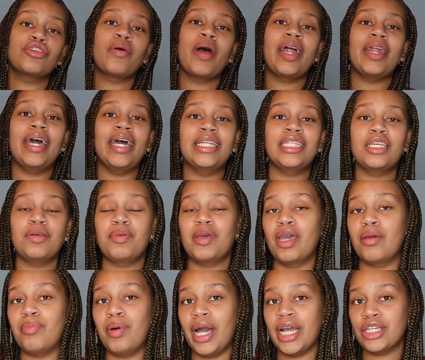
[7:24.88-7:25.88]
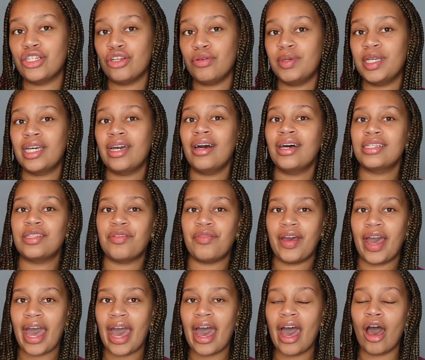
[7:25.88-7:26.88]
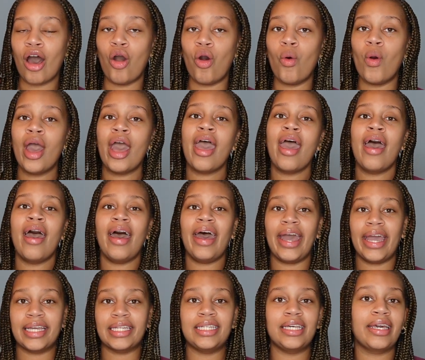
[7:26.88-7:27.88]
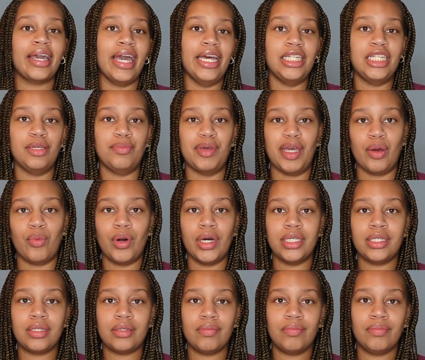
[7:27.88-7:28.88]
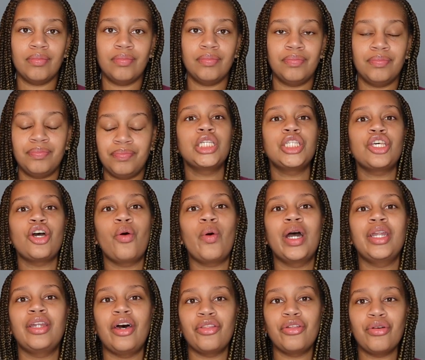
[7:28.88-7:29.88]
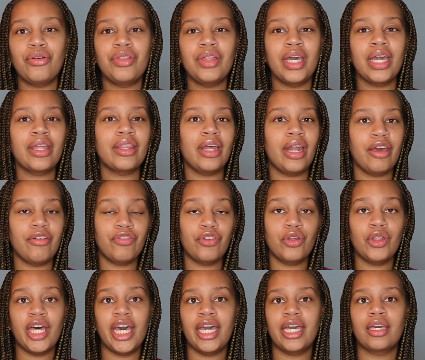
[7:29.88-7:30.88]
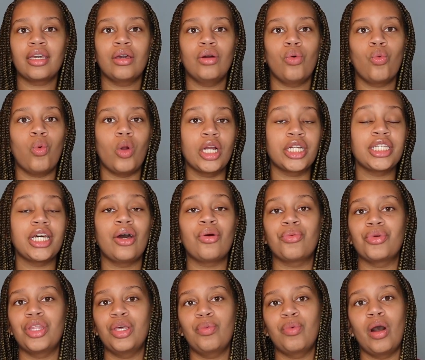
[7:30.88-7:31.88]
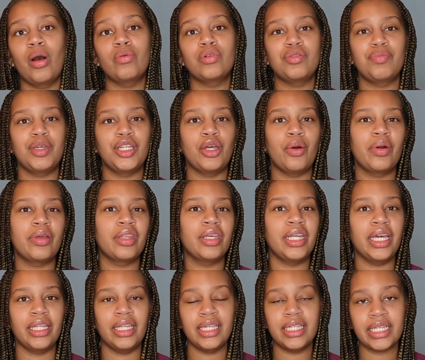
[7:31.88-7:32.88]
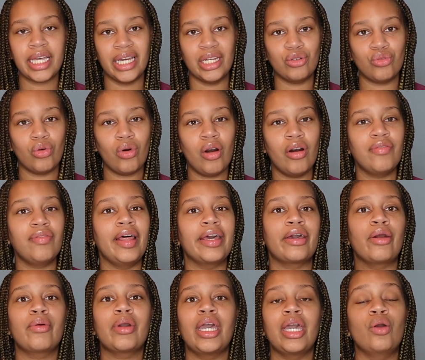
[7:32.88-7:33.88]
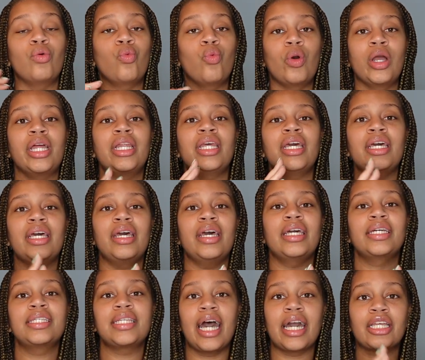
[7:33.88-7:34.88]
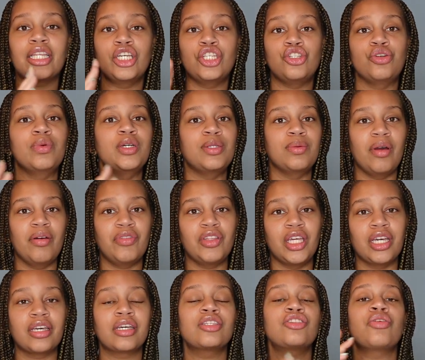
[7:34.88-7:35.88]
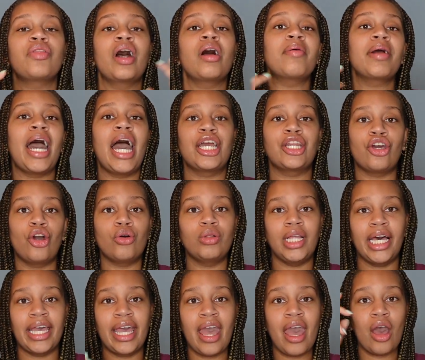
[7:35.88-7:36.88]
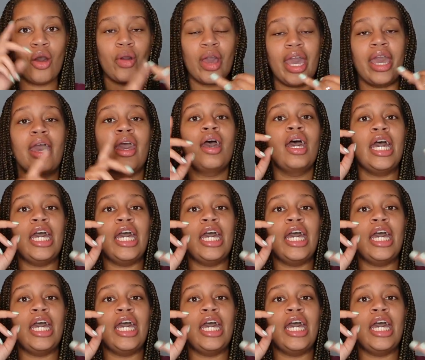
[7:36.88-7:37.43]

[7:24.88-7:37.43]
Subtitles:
had an edTPA binder because of how hectic edTPA was. So another thing that I feel like worked out really well was me knowing the daily schedule of like, okay, when exactly do we do everything? So that way I know like, okay,